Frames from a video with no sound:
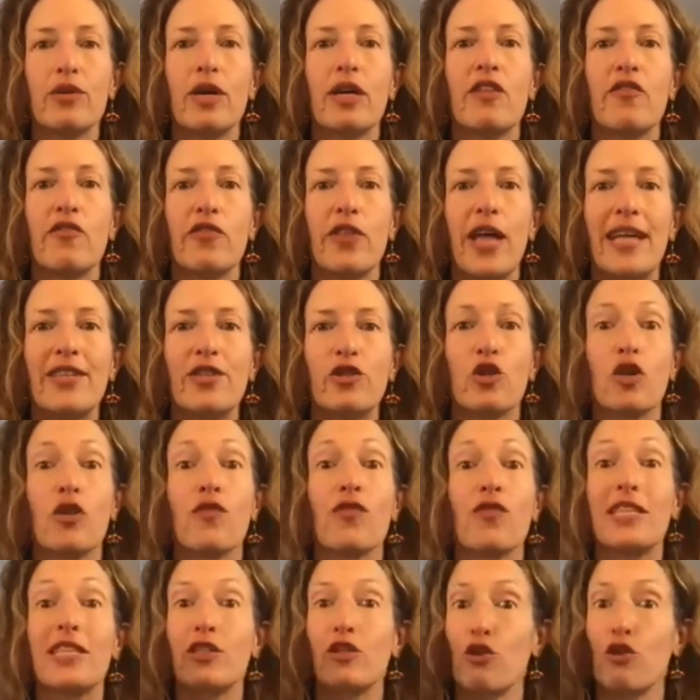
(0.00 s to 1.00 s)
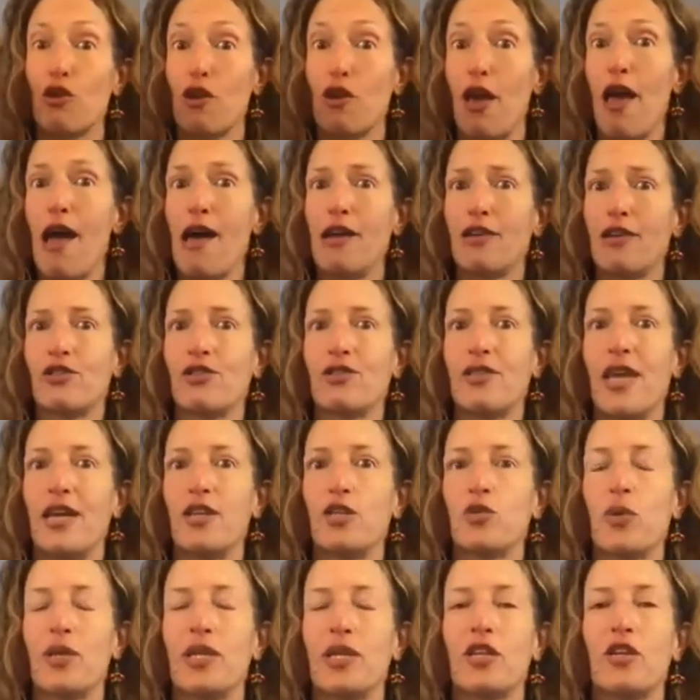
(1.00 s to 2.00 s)
on a flat surface. Yes, that
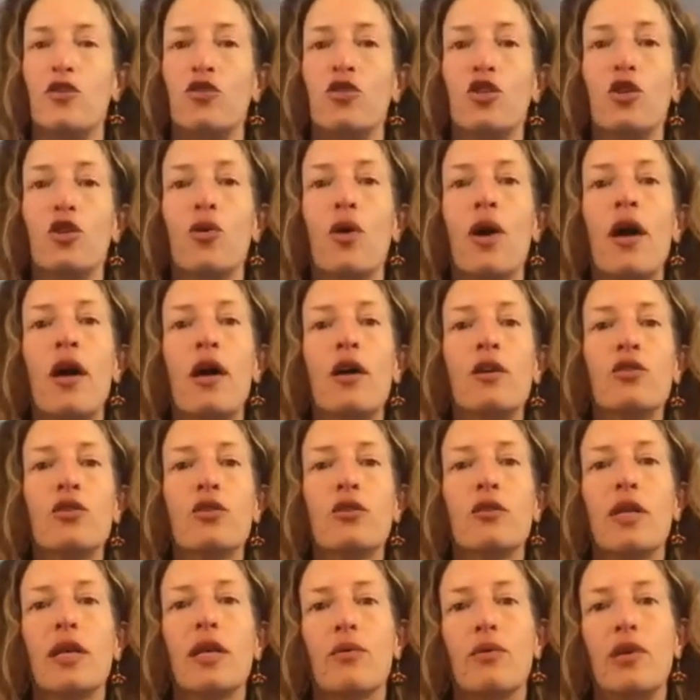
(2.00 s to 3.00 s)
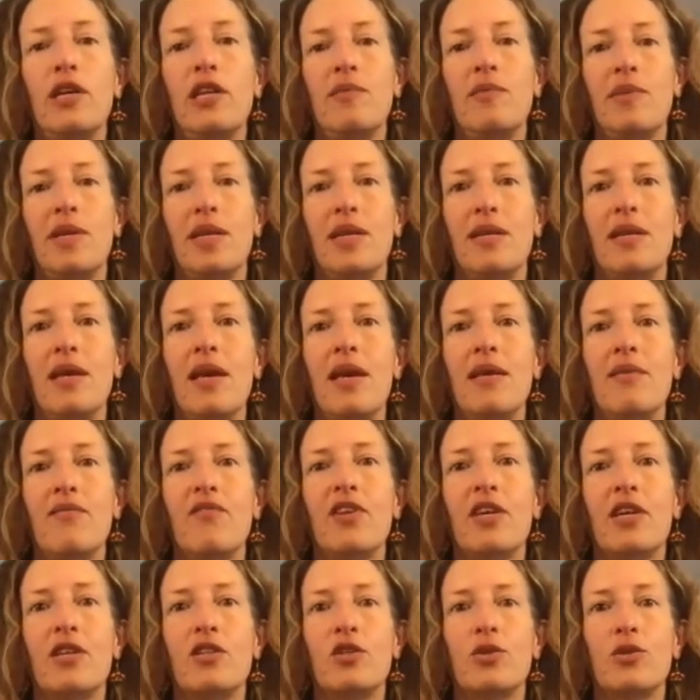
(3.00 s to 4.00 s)
is what it can do. So you're like, wait a minute,
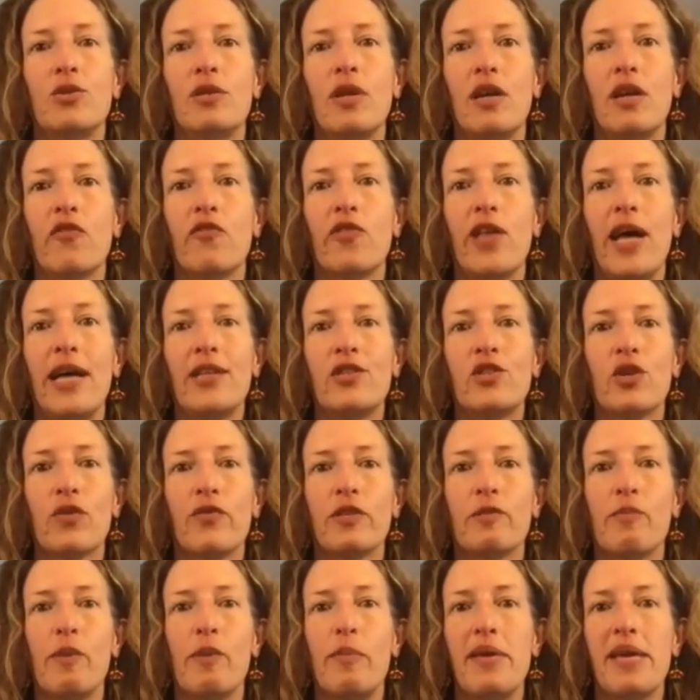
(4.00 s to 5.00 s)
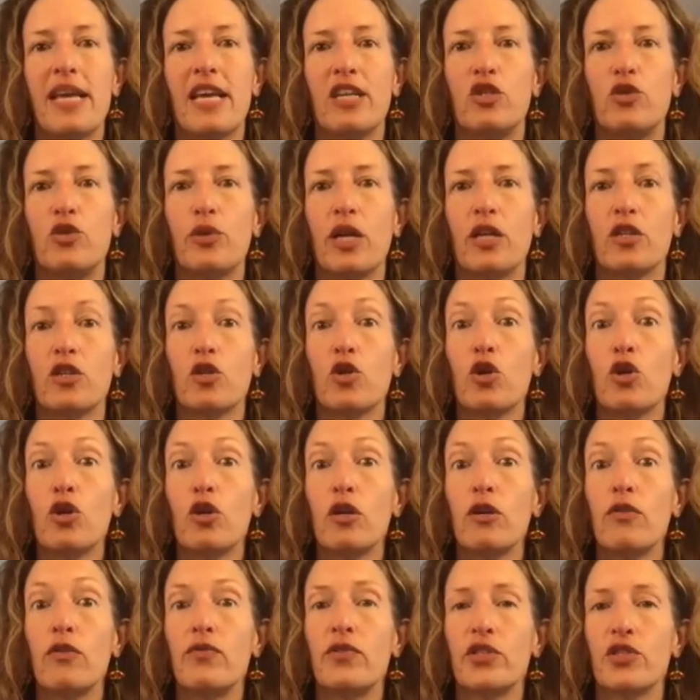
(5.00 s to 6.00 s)
if it can do it on a flat surface, maybe it can do it on a
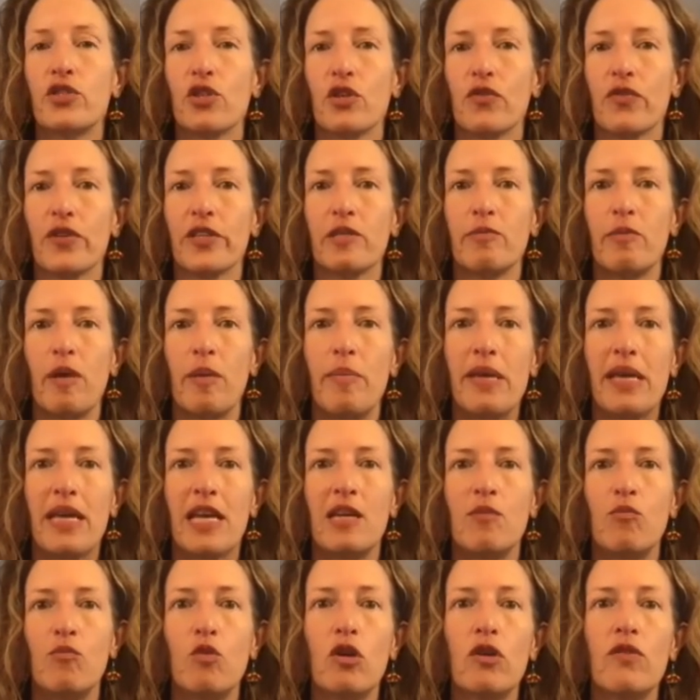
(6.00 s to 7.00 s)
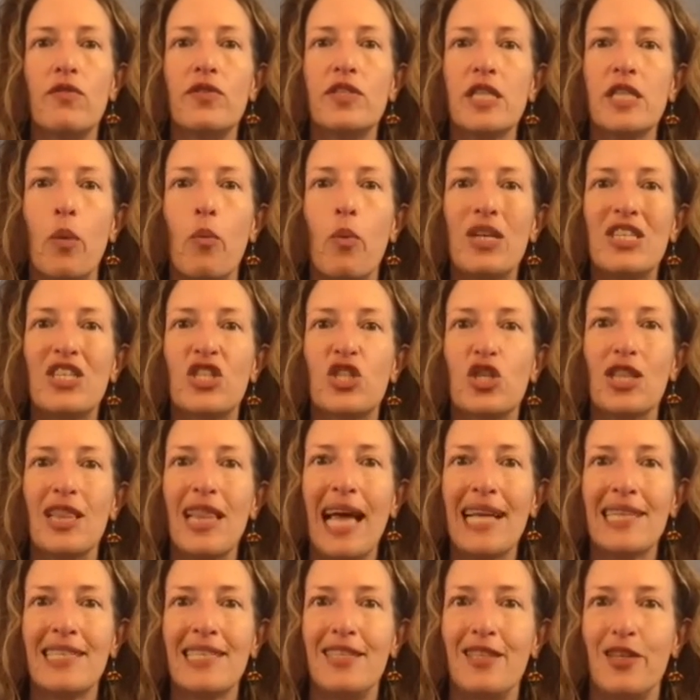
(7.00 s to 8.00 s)
curved surface. Maybe it can move somewhat
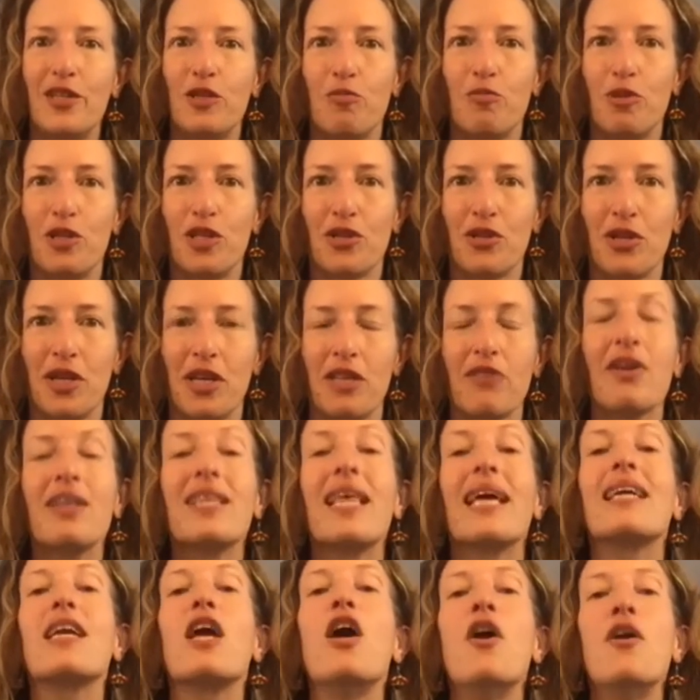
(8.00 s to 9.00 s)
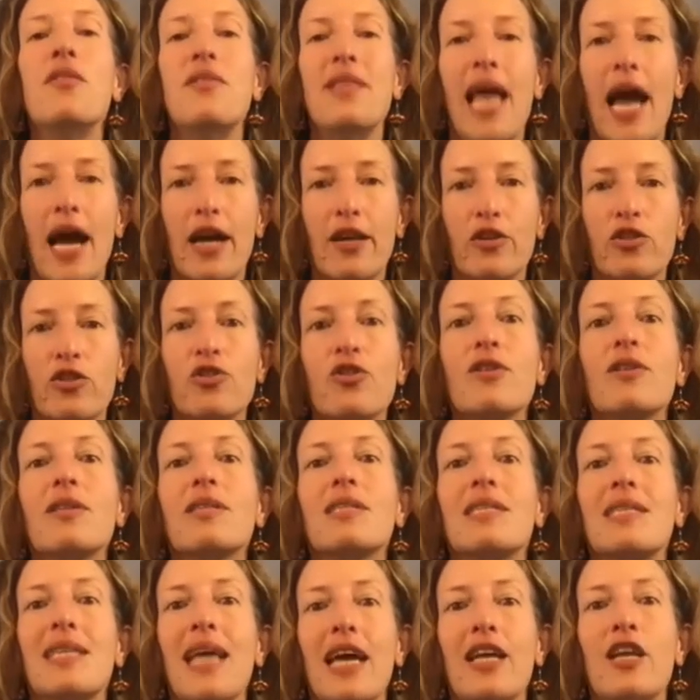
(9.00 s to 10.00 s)
gelatinous material around. Like, now you're starting
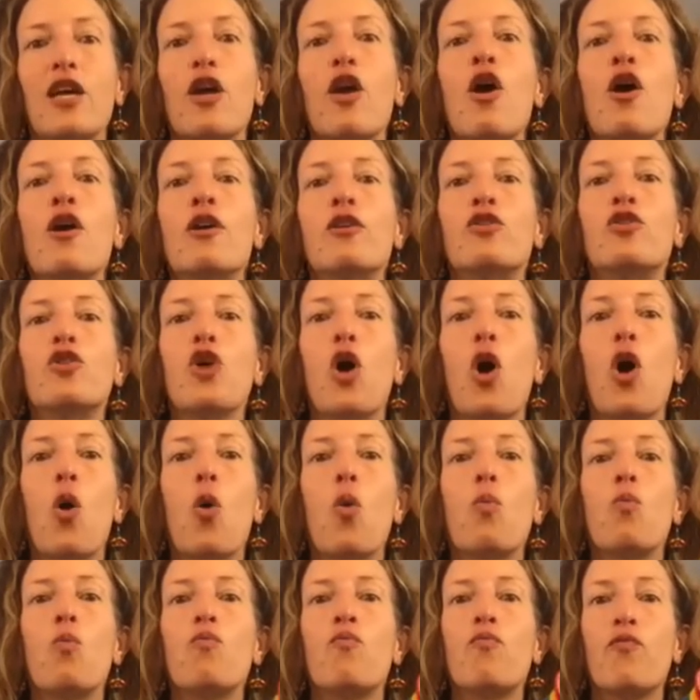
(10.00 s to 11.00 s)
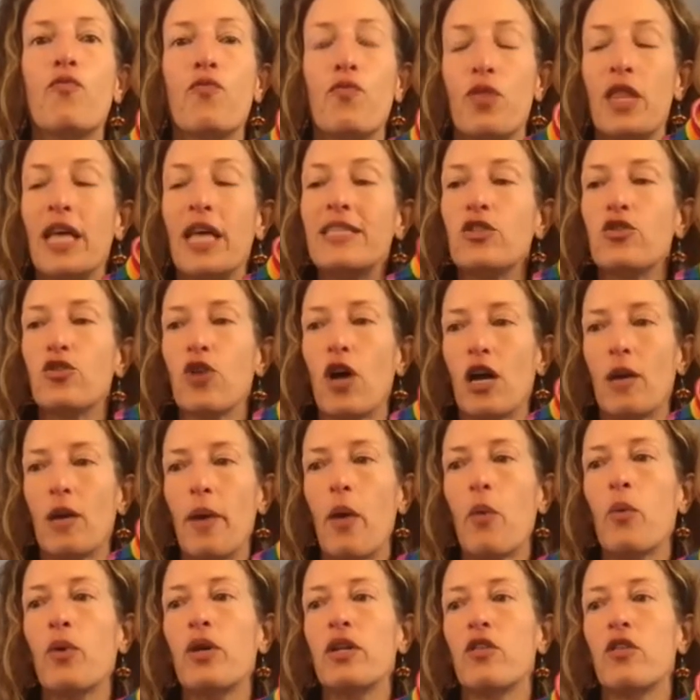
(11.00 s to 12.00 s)
to get it. So let's talk
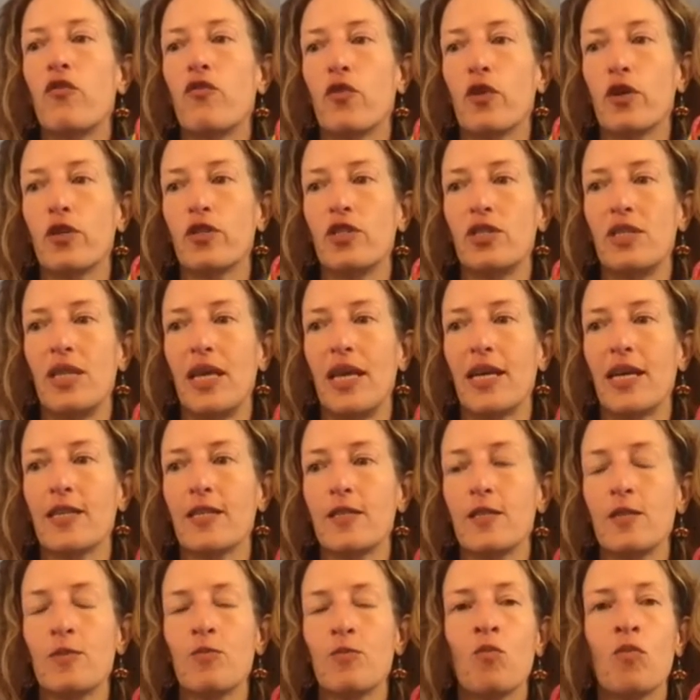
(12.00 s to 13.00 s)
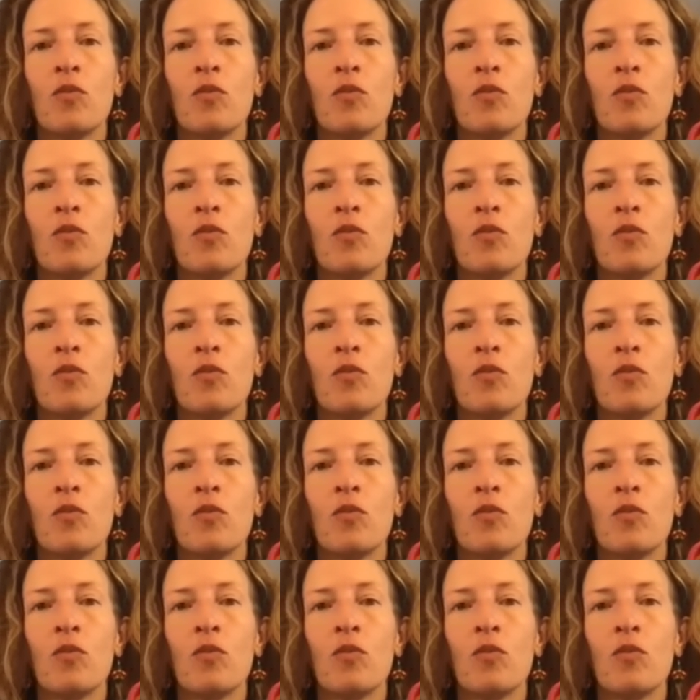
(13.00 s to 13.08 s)
about one of the first things.